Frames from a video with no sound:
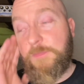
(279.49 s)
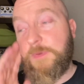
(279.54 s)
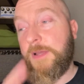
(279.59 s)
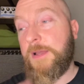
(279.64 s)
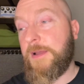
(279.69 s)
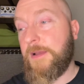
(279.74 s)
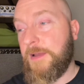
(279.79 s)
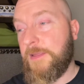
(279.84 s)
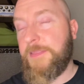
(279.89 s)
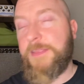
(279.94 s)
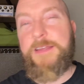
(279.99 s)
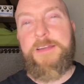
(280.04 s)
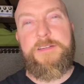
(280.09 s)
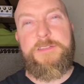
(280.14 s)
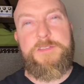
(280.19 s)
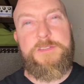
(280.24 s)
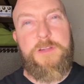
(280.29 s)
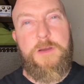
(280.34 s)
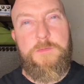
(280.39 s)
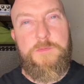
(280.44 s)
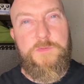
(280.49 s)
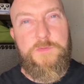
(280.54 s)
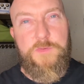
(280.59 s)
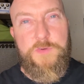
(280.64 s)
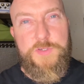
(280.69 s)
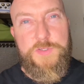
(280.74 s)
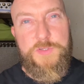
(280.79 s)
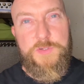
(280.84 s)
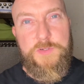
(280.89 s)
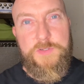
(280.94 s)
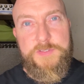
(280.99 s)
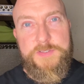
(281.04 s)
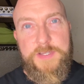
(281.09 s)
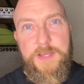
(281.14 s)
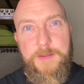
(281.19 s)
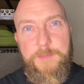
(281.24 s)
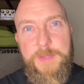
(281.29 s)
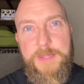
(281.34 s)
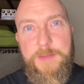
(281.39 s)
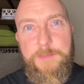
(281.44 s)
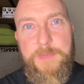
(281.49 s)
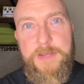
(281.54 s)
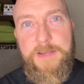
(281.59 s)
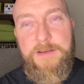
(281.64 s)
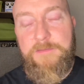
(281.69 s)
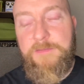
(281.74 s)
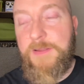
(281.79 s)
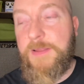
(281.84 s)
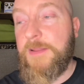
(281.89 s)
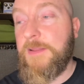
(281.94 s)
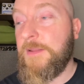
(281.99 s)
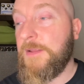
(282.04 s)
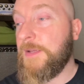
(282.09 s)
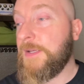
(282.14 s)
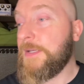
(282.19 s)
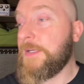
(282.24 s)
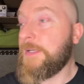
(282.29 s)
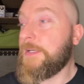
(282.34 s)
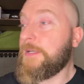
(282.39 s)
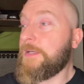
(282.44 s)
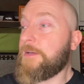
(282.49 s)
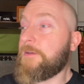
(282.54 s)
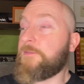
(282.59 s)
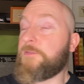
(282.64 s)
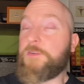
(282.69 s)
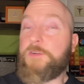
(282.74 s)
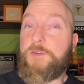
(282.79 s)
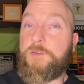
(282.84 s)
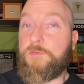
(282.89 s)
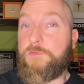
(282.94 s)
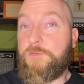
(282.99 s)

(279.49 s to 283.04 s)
I think I stopped for a short time in the middle of it for a good